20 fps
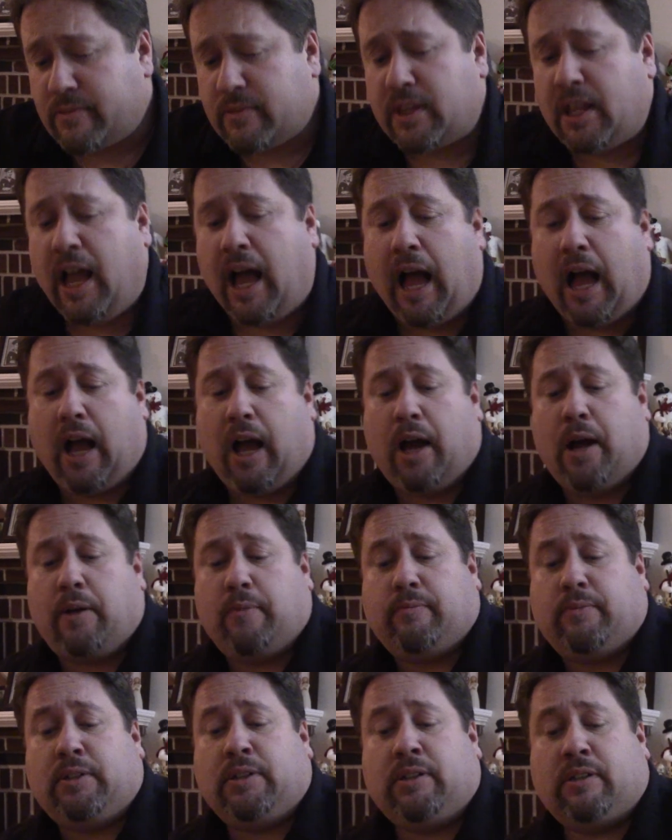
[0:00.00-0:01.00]

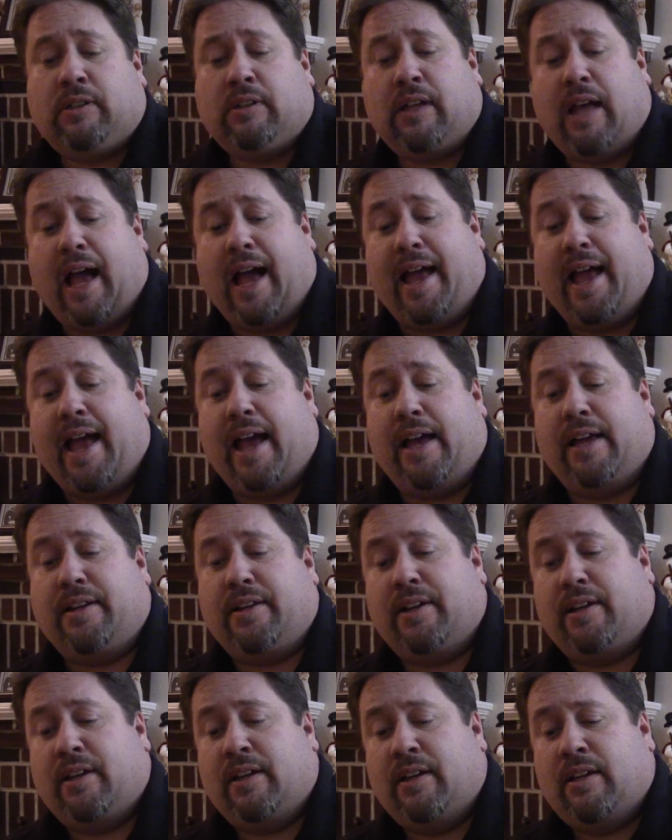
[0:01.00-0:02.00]
I
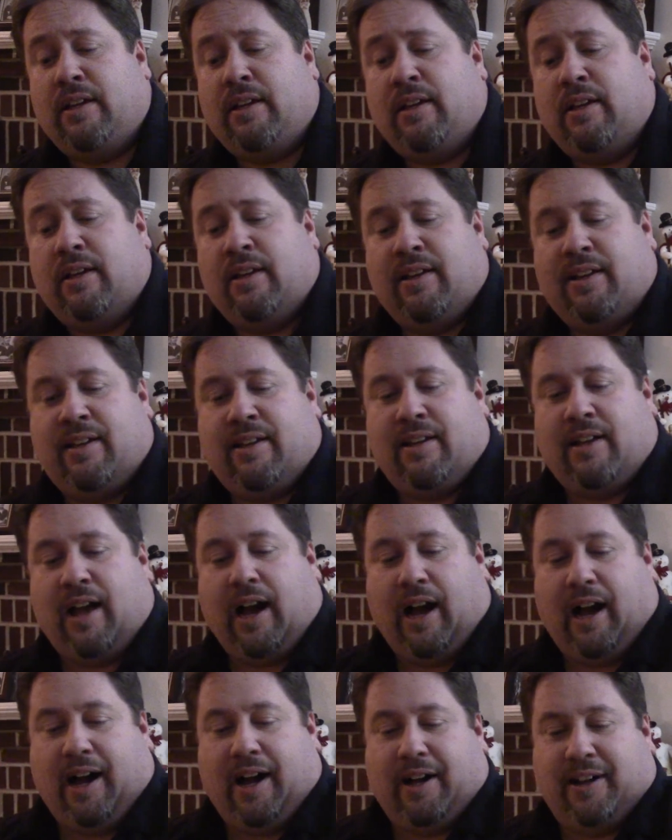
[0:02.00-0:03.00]
had
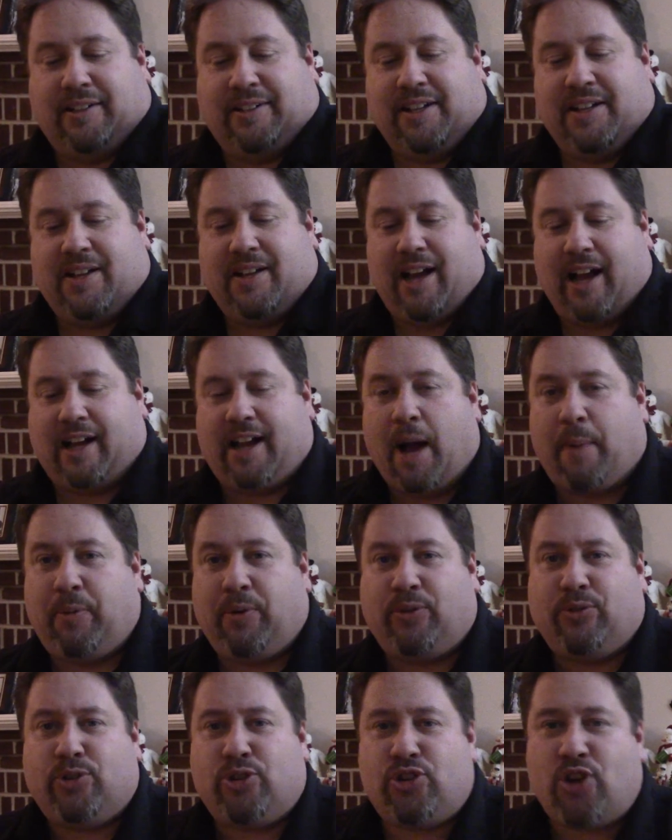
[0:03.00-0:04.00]
a
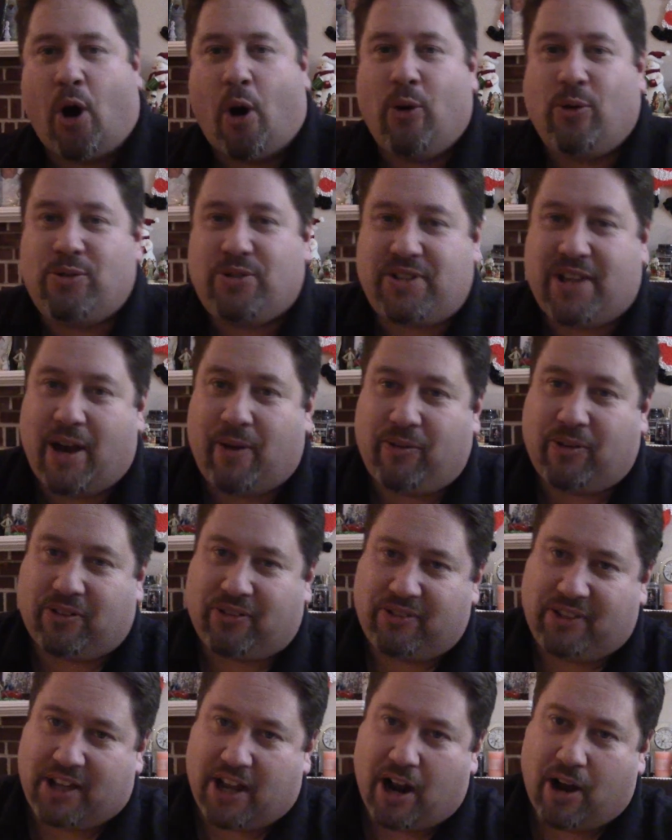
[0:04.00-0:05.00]
couple of shows that were,
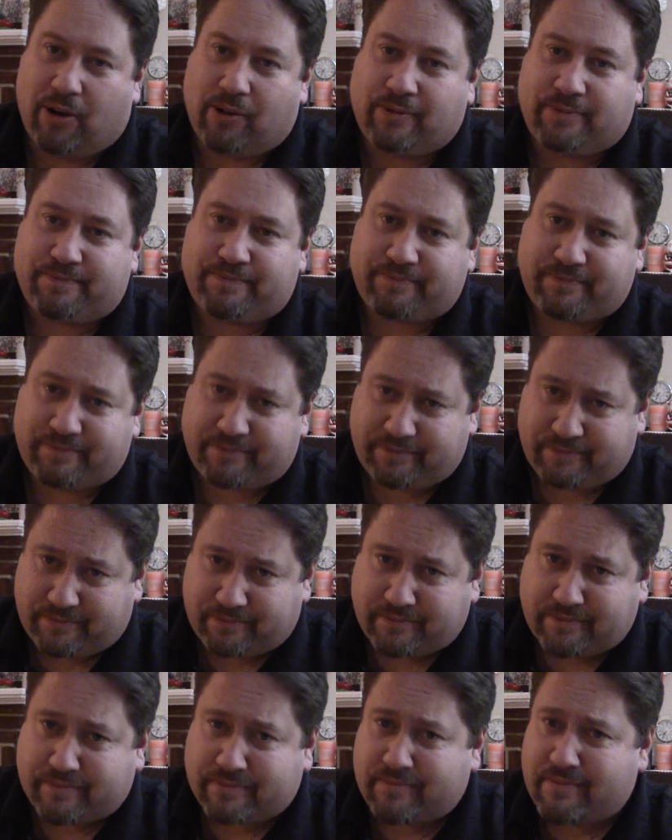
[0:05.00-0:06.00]

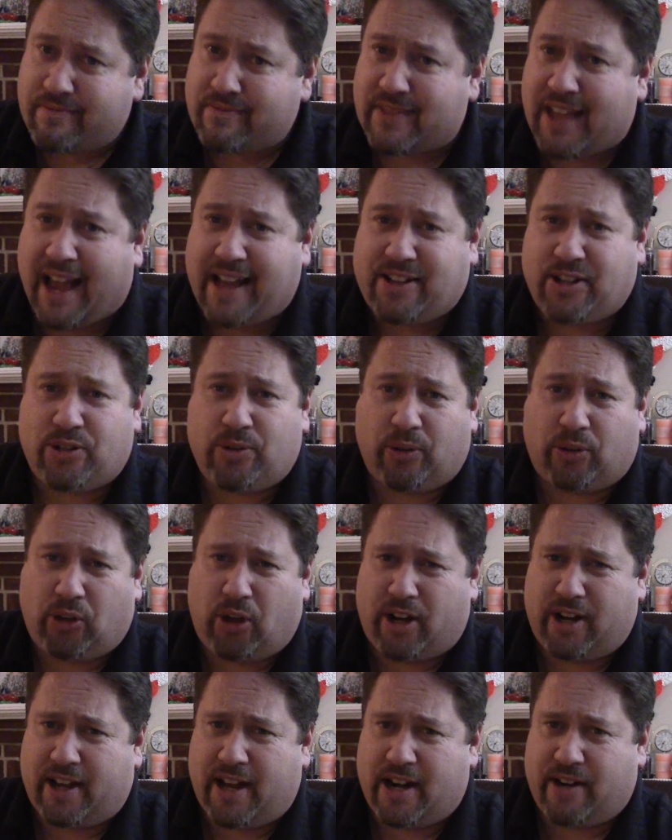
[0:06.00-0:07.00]
I had to do a
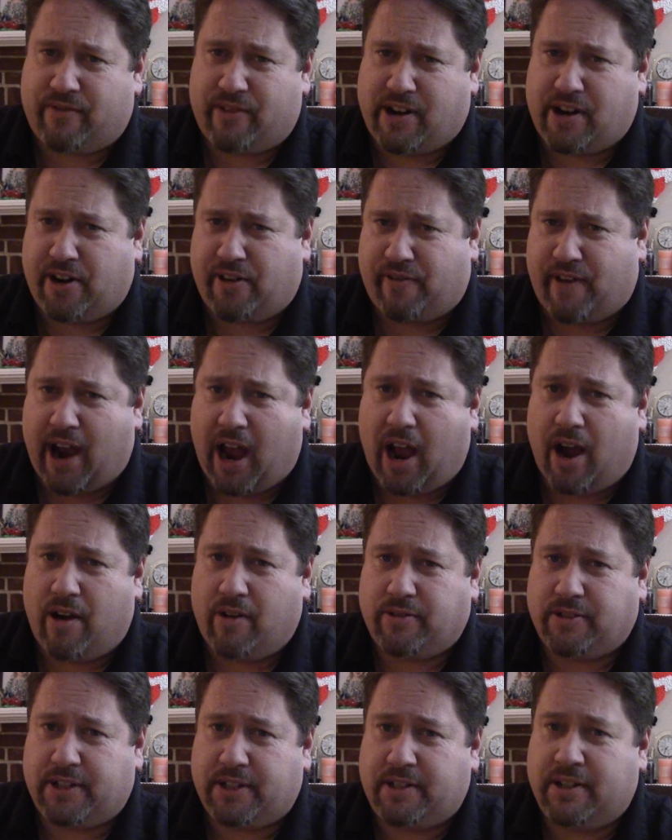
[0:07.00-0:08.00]
lot of kind of running
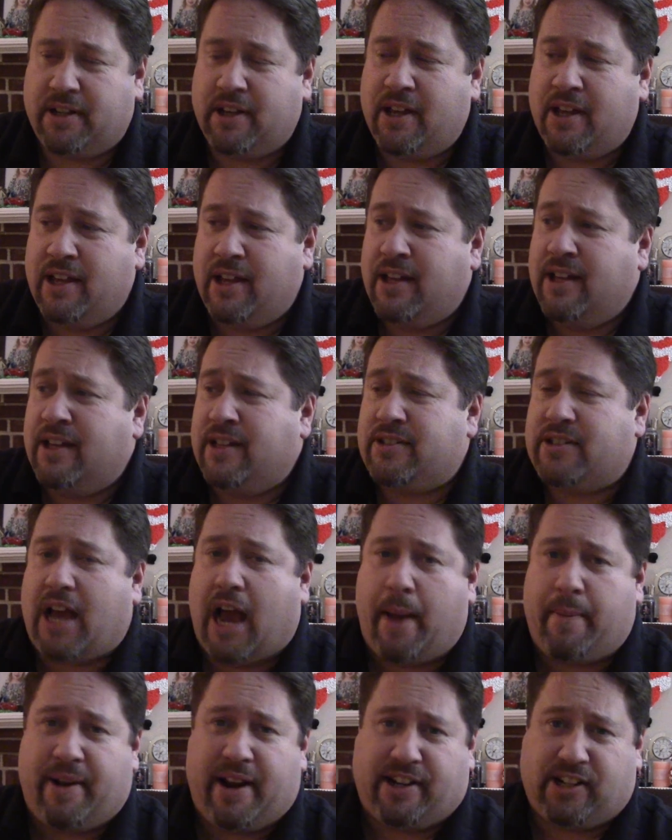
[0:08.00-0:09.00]
around, and
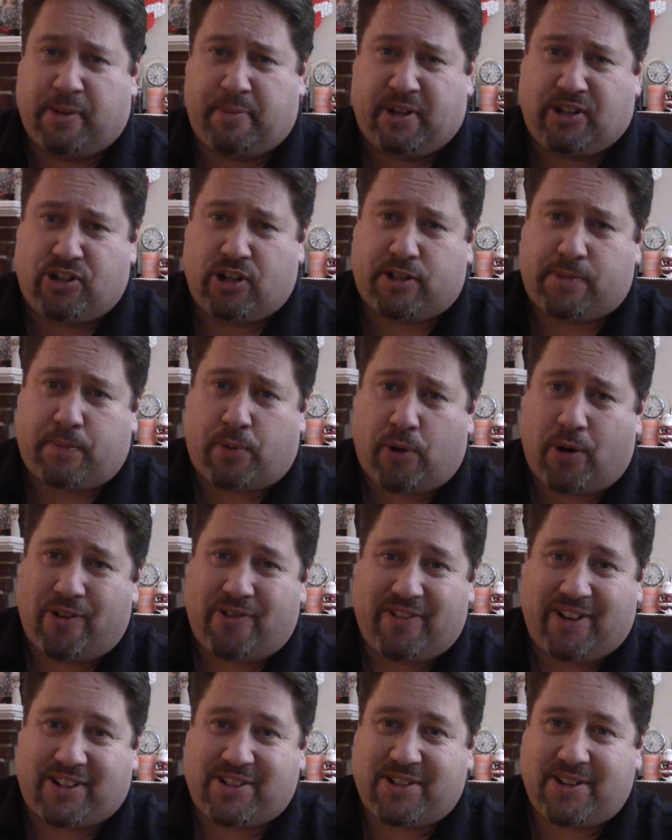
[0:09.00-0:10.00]
timing had to be just
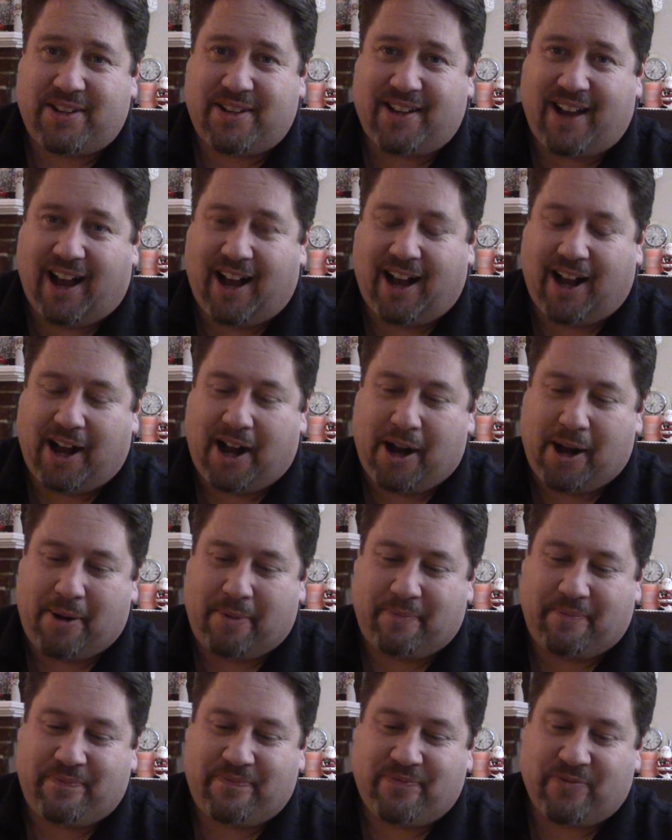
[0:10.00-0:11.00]
perfect.
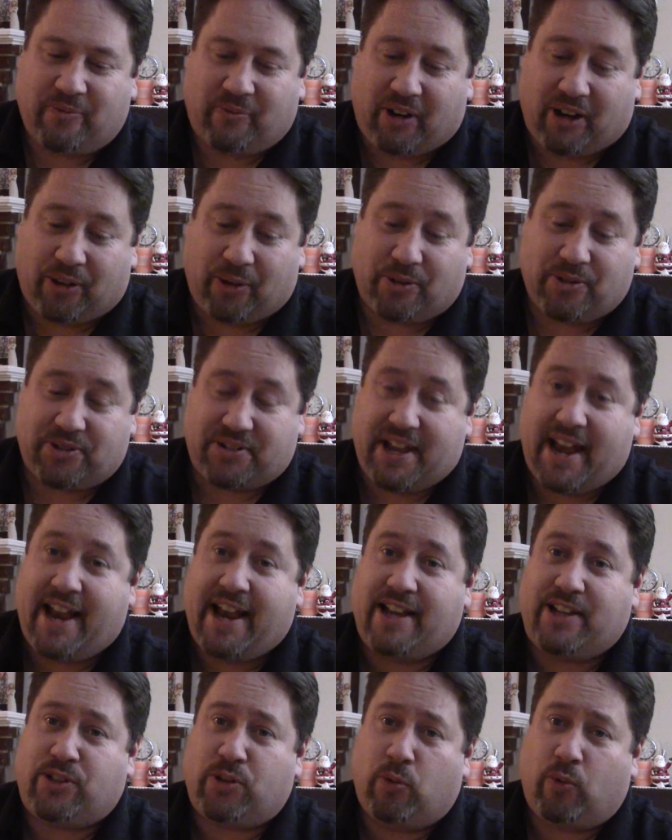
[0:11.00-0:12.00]
One of those
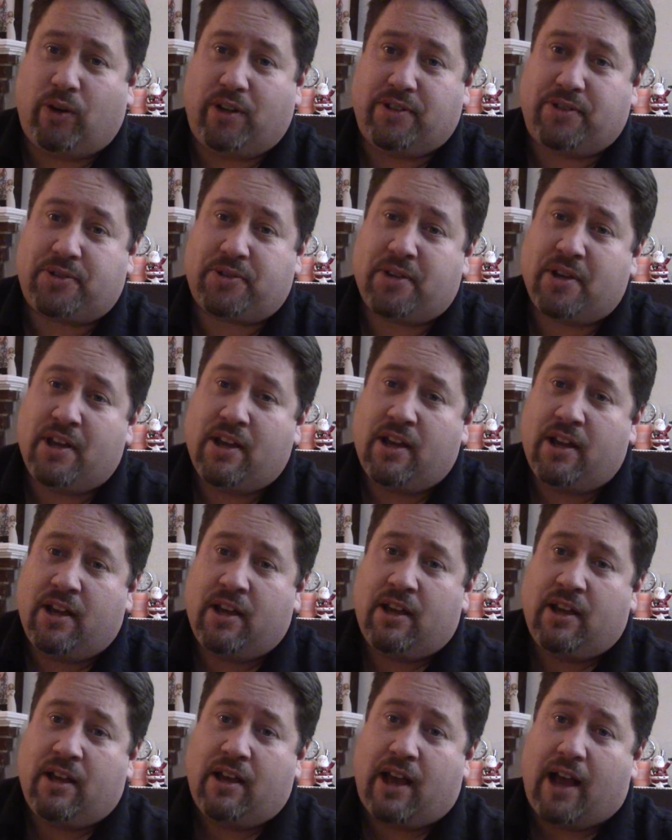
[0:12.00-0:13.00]
days I
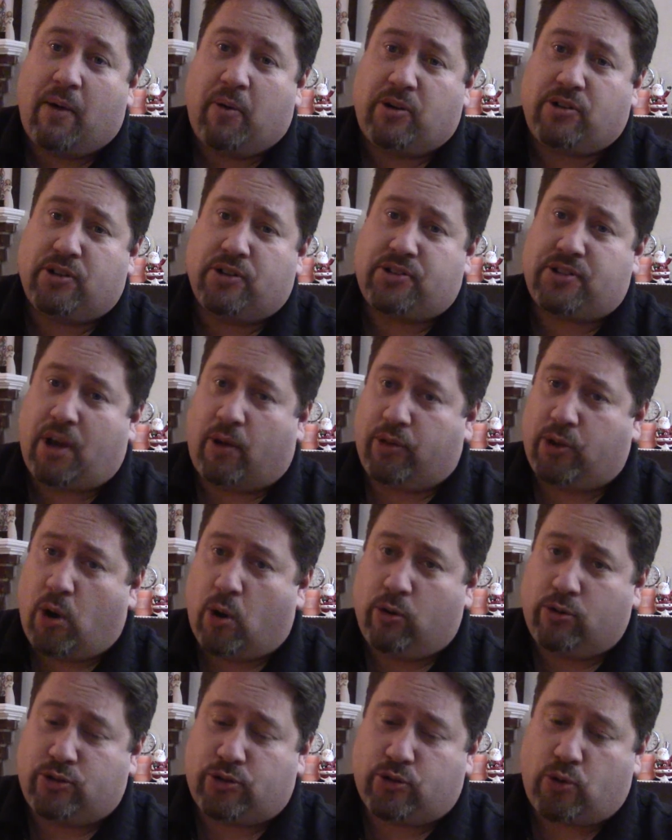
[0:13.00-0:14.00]
went to South
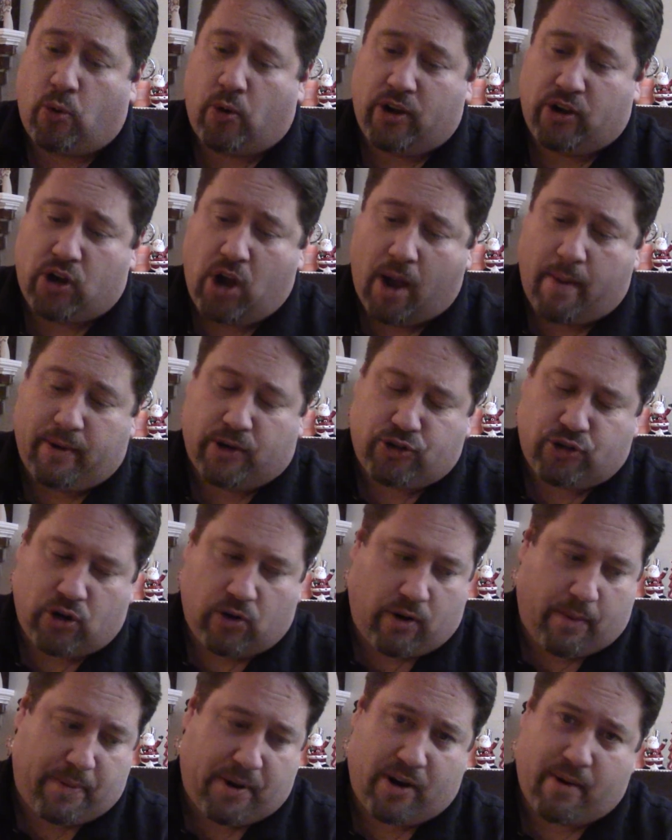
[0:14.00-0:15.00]
Coast Toy and Comic
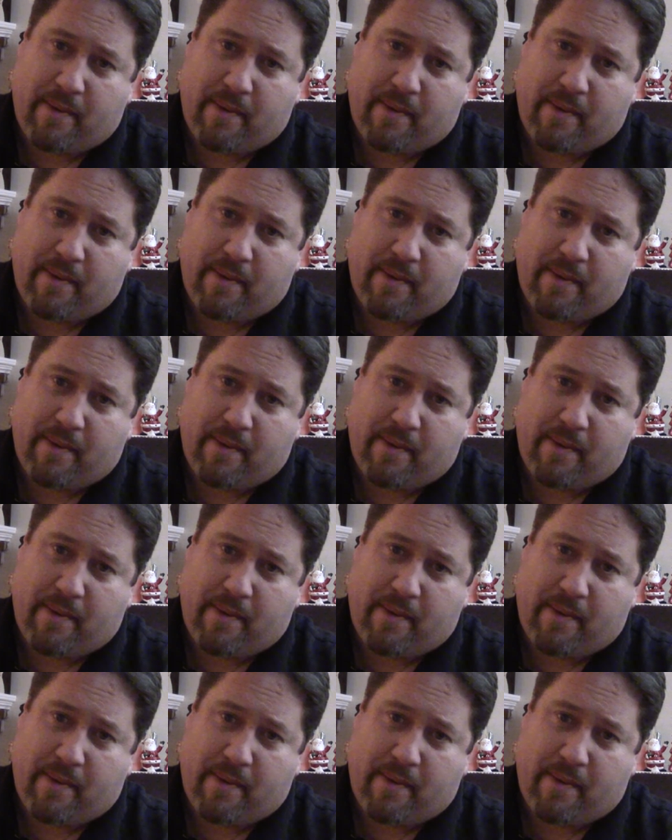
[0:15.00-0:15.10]
Show up here in